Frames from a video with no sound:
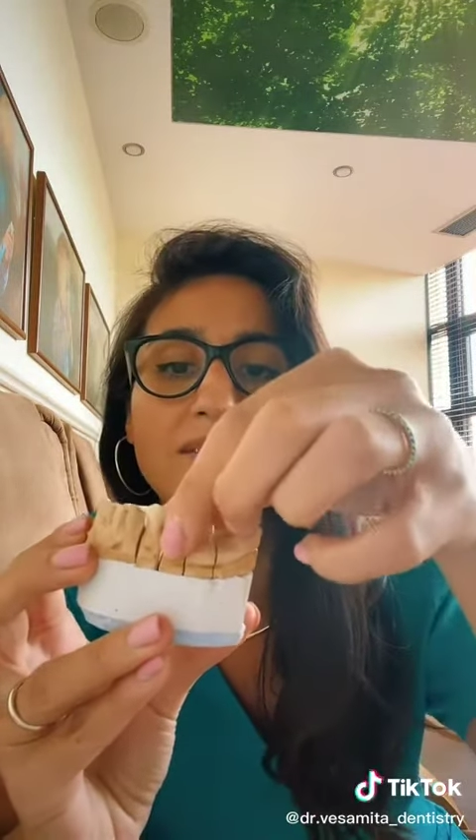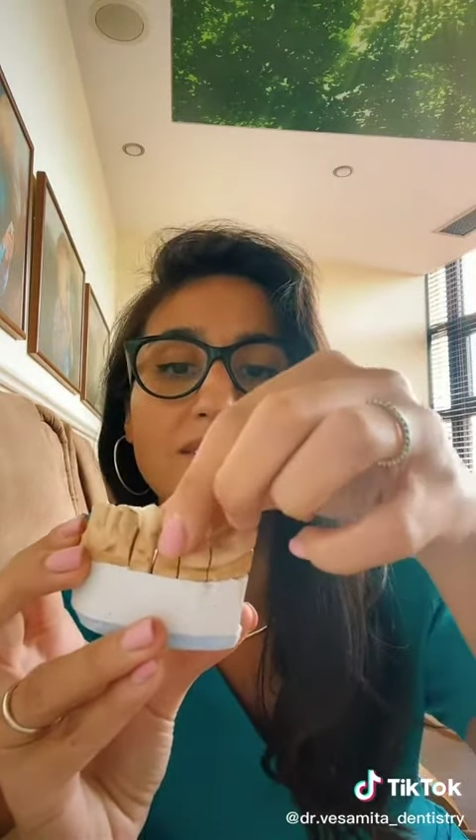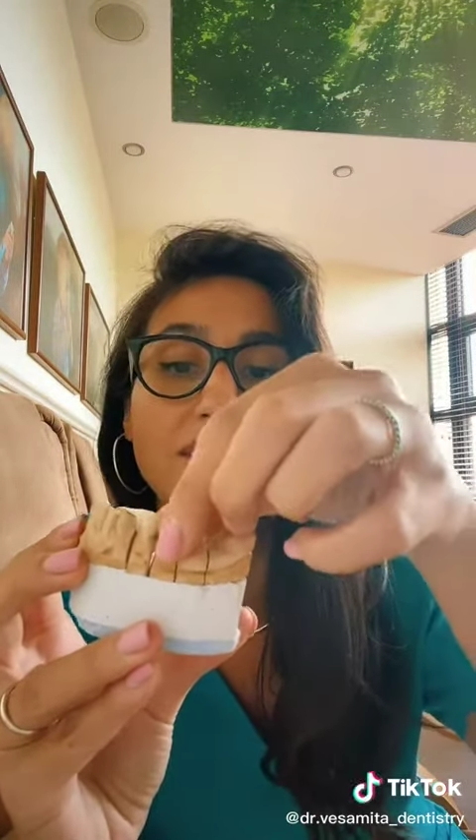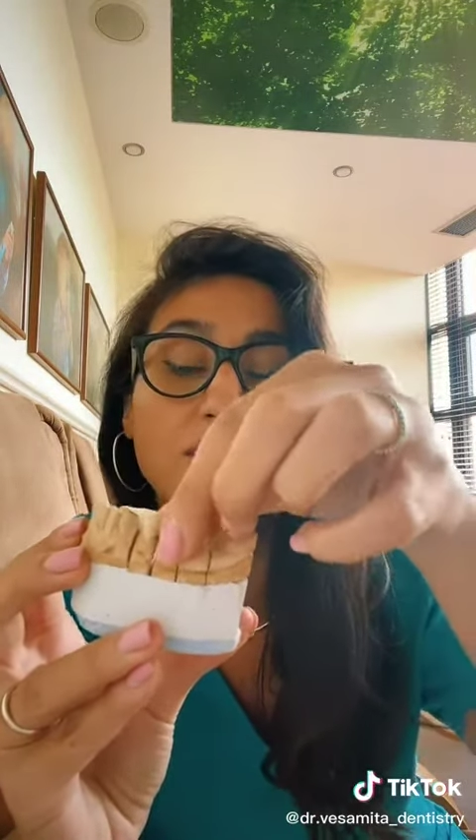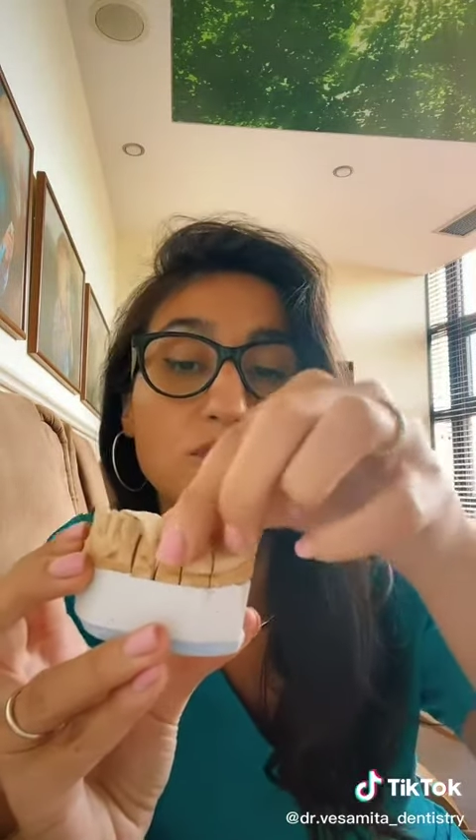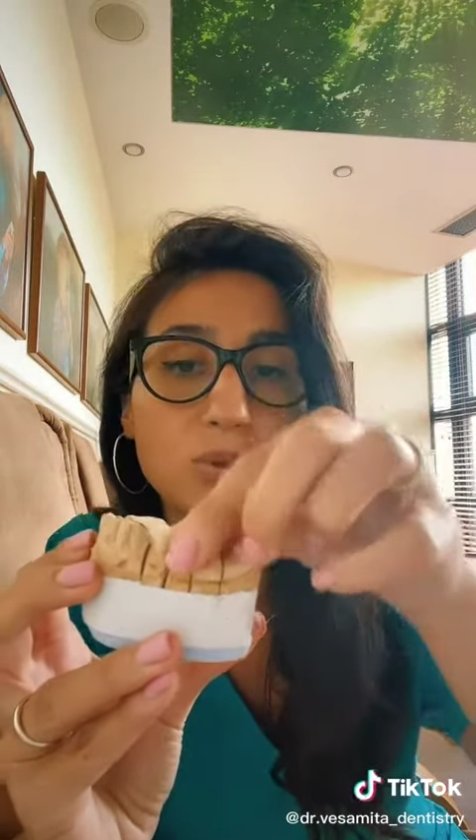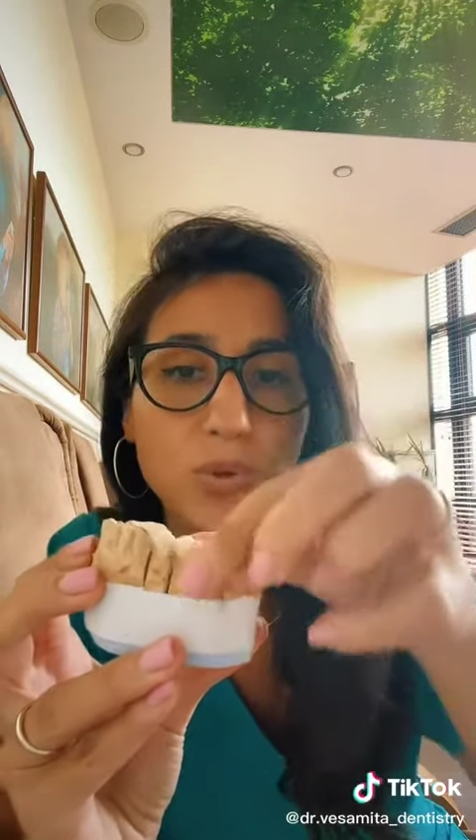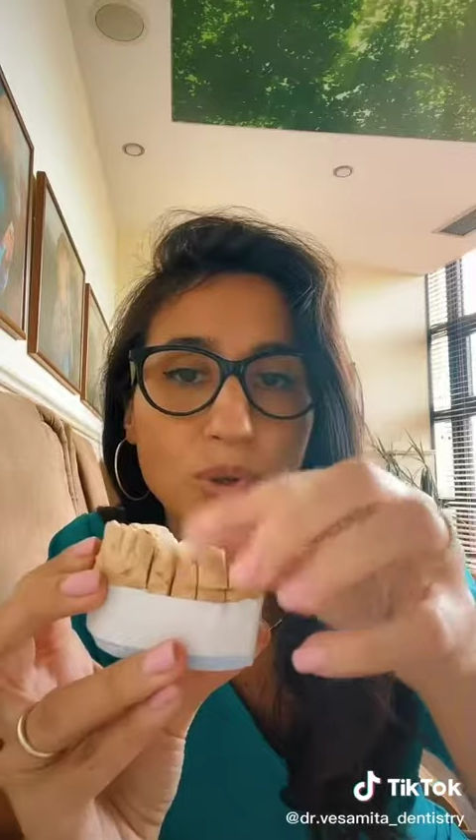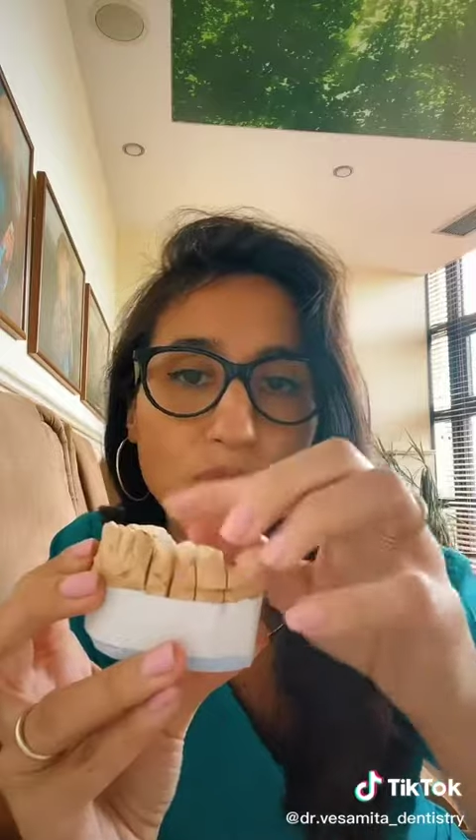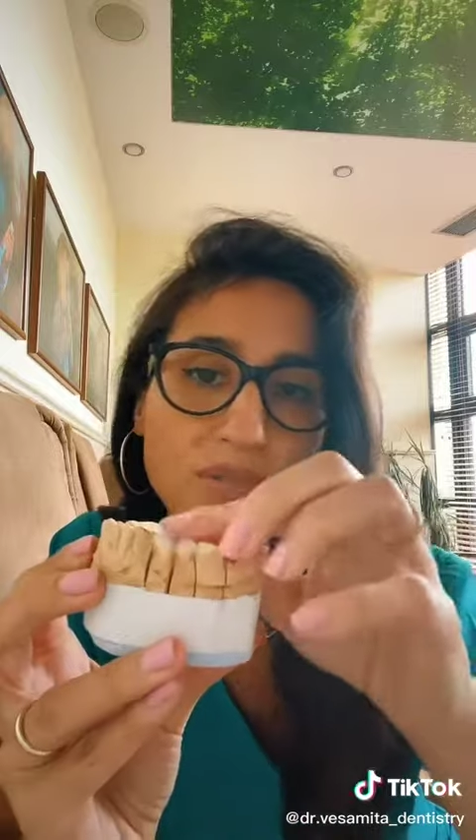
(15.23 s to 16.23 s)
a
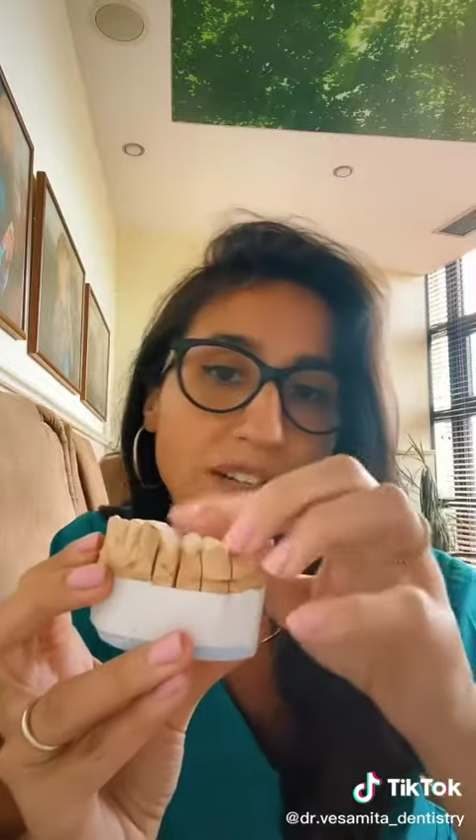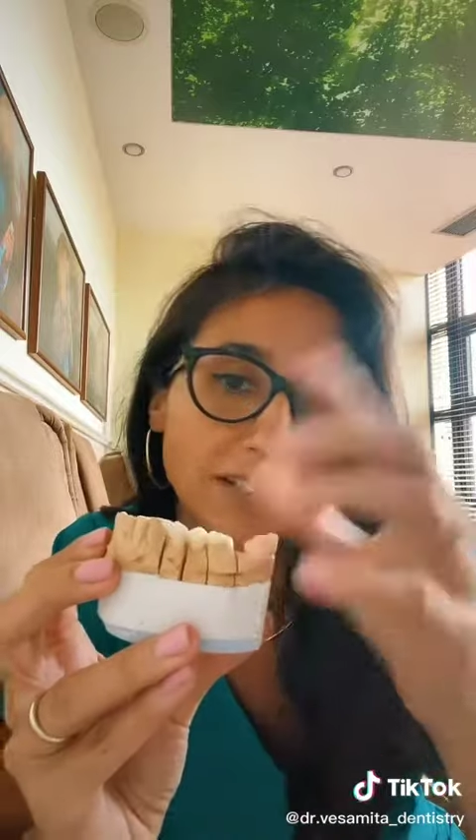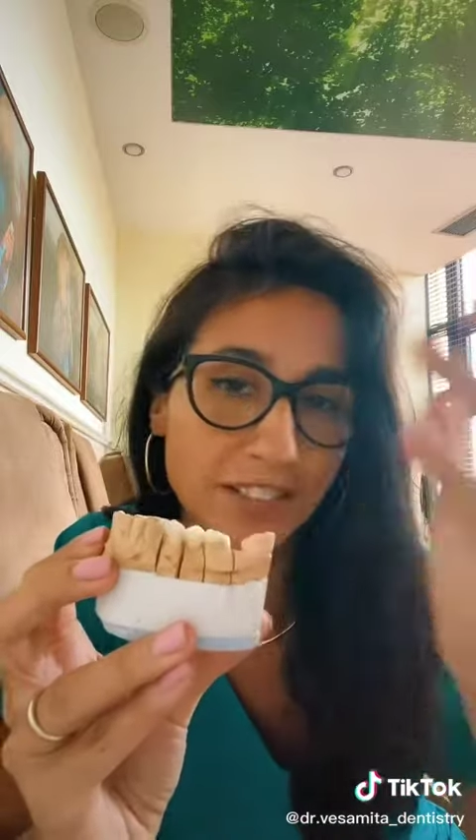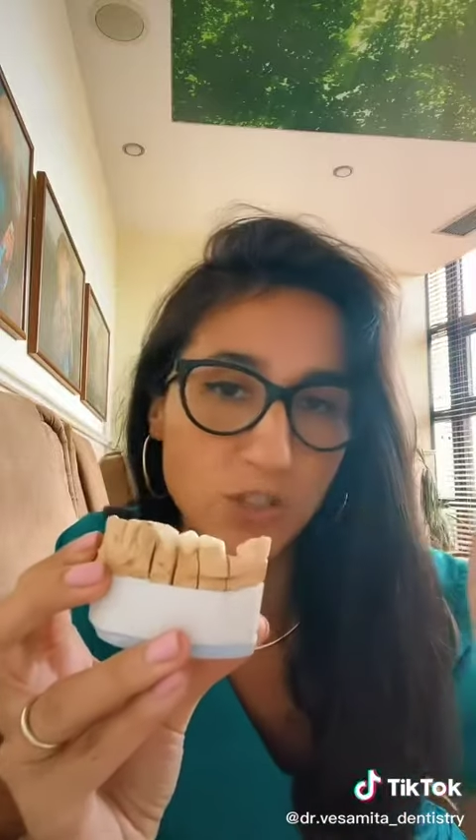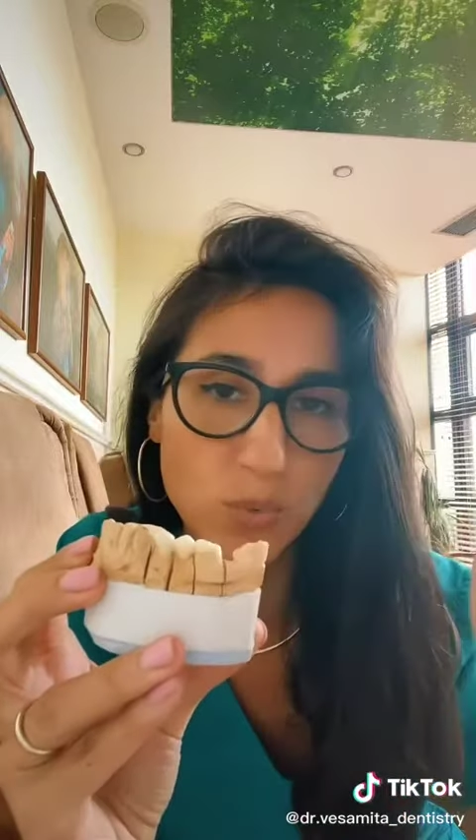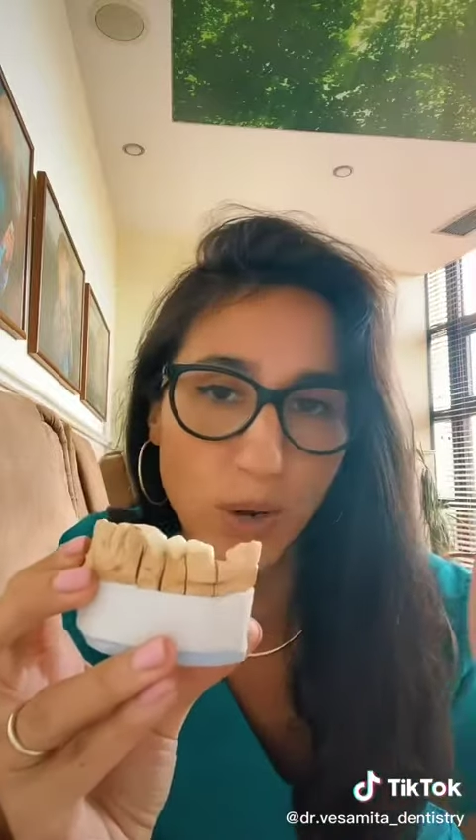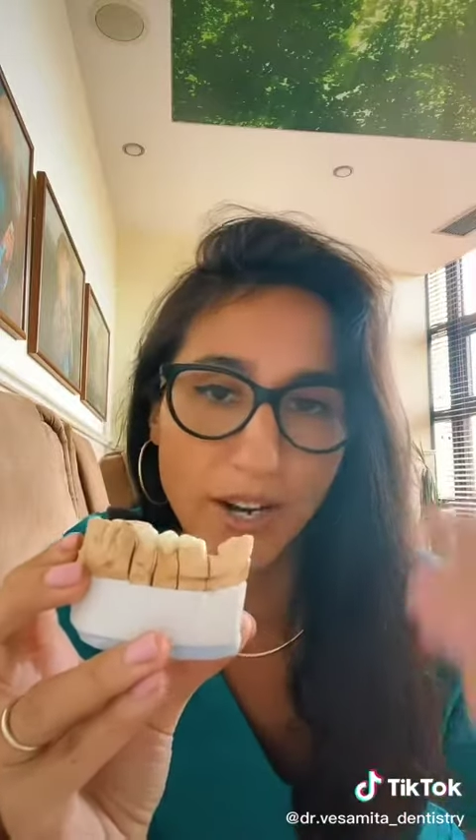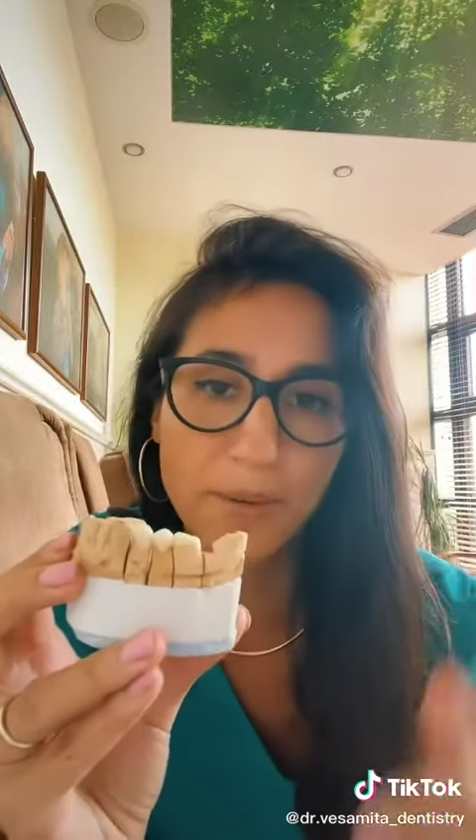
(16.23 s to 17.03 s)
tooth, at least one.